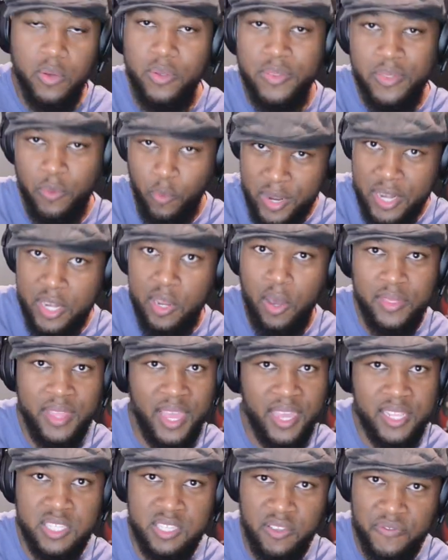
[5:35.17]
We know
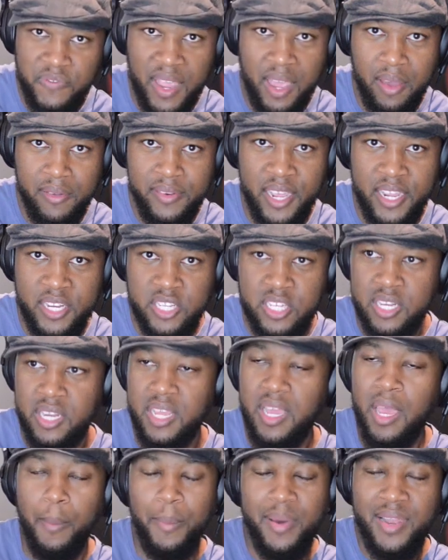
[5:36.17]
that's the foundation,
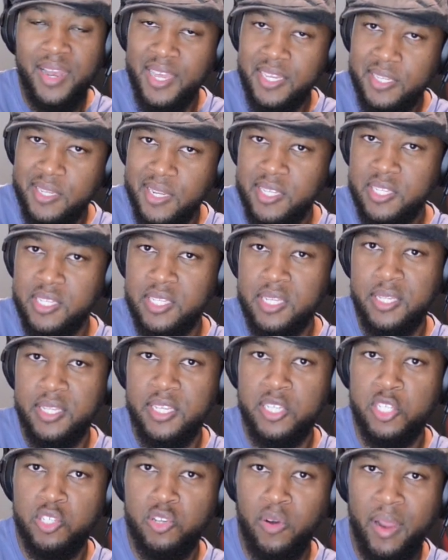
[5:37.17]
but let's listen to
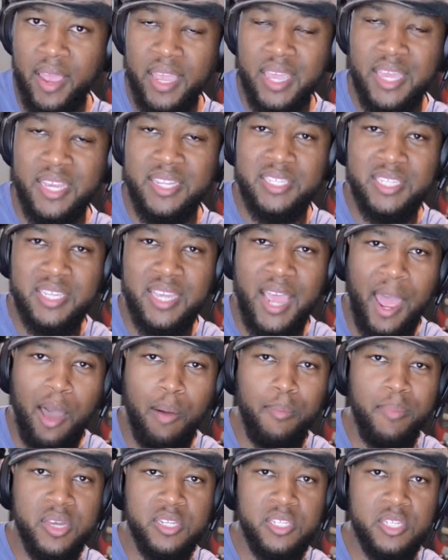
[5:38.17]
this track and see how
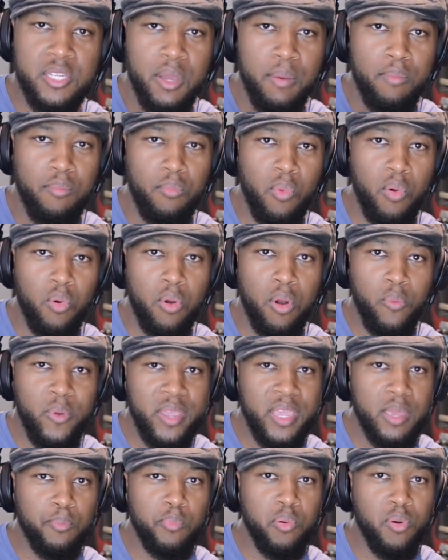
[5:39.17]
much more we
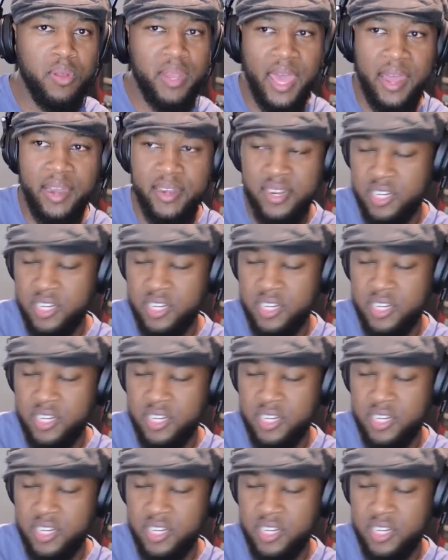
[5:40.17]
can pull out of